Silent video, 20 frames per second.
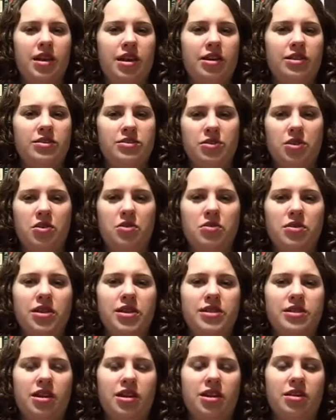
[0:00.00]
And so
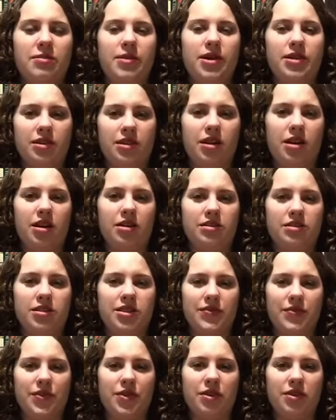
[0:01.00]
let's talk about the
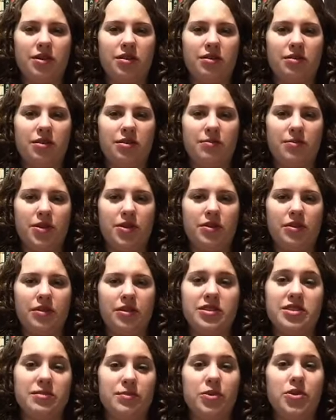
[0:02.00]
causes for
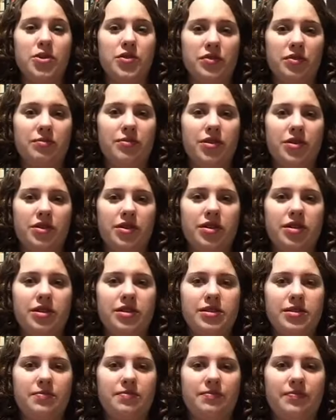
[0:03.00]
imperialism or new
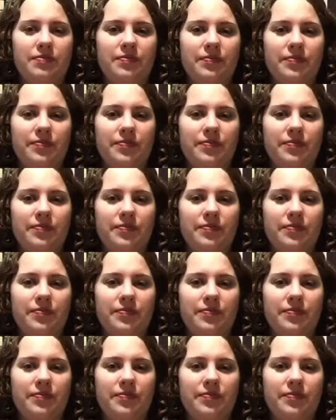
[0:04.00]
imperialism.